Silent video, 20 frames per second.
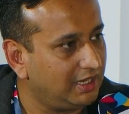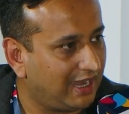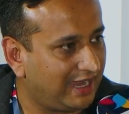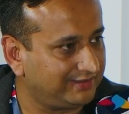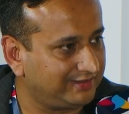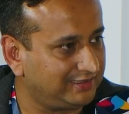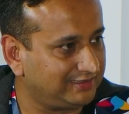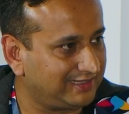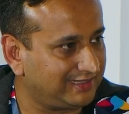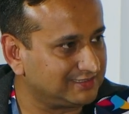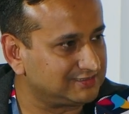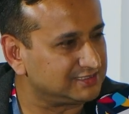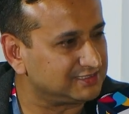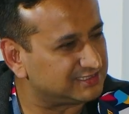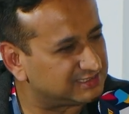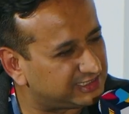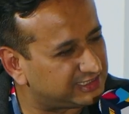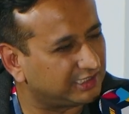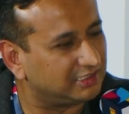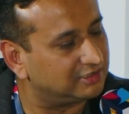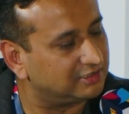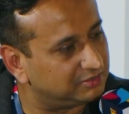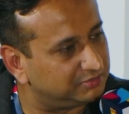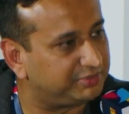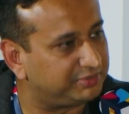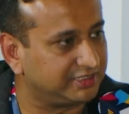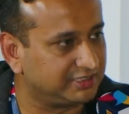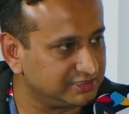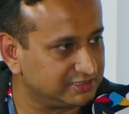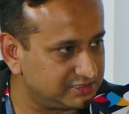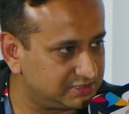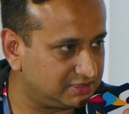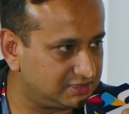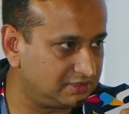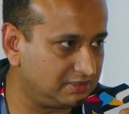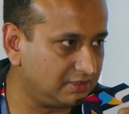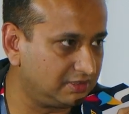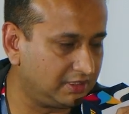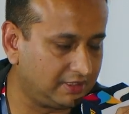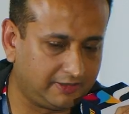I think that's the single
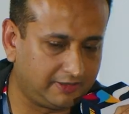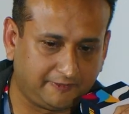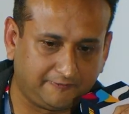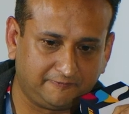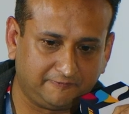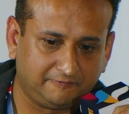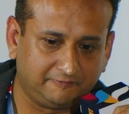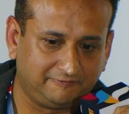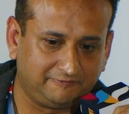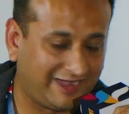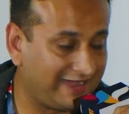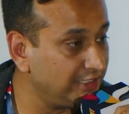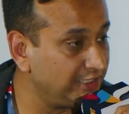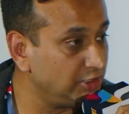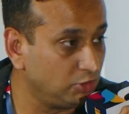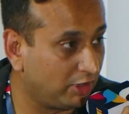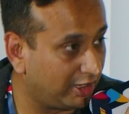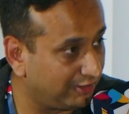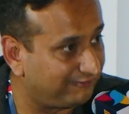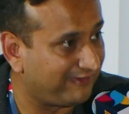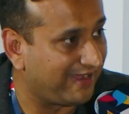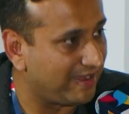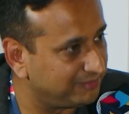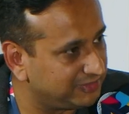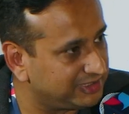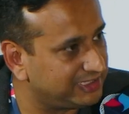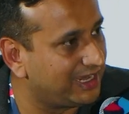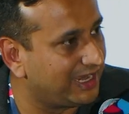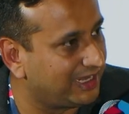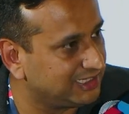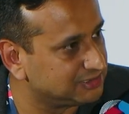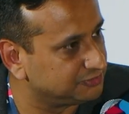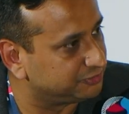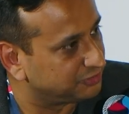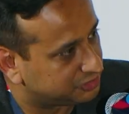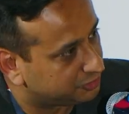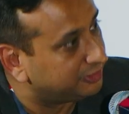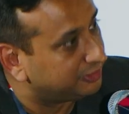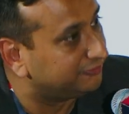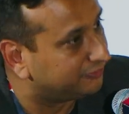biggest value our family has,
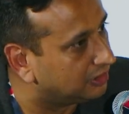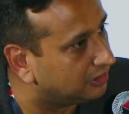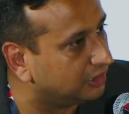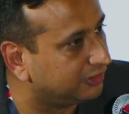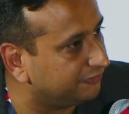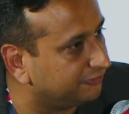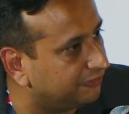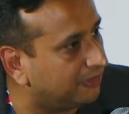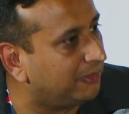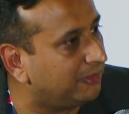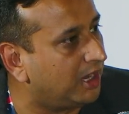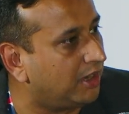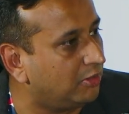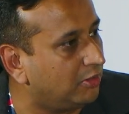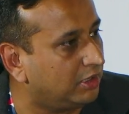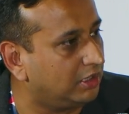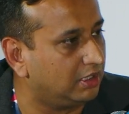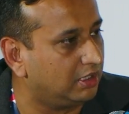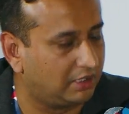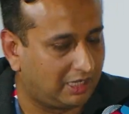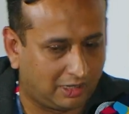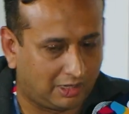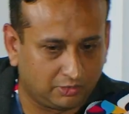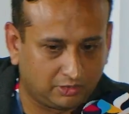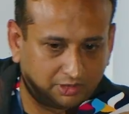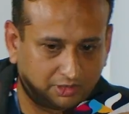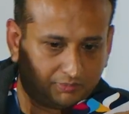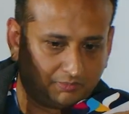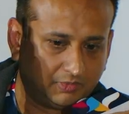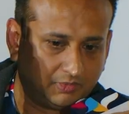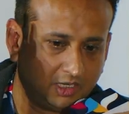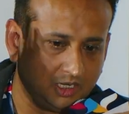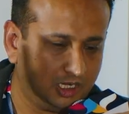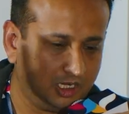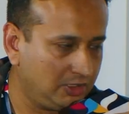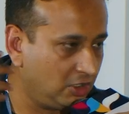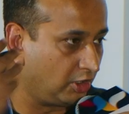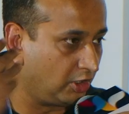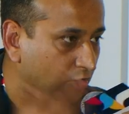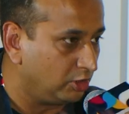which we've learned from our
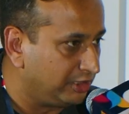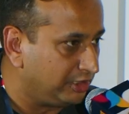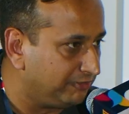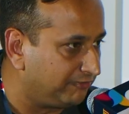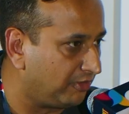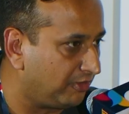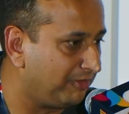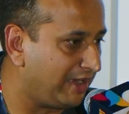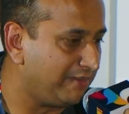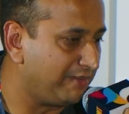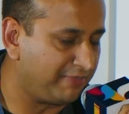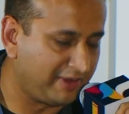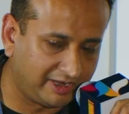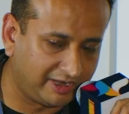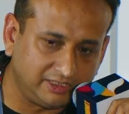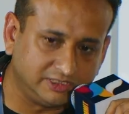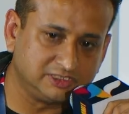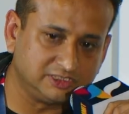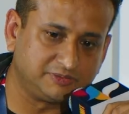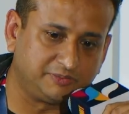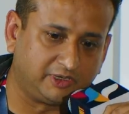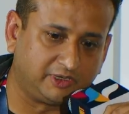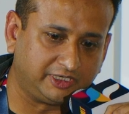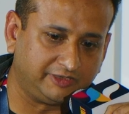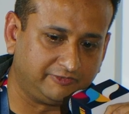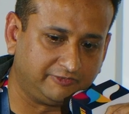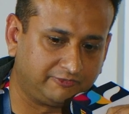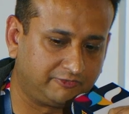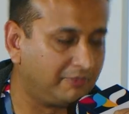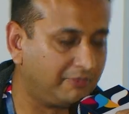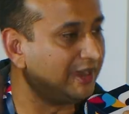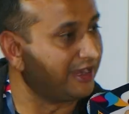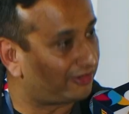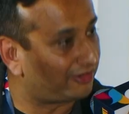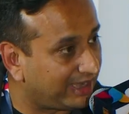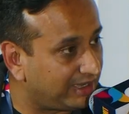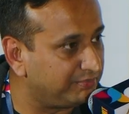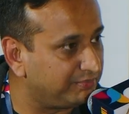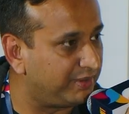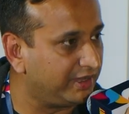not only from my parents, but even from my
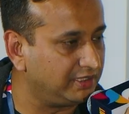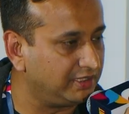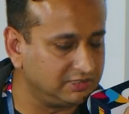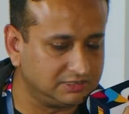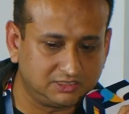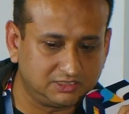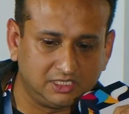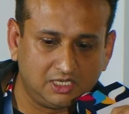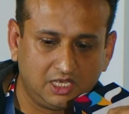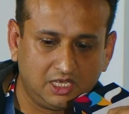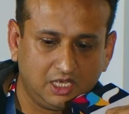grandparents.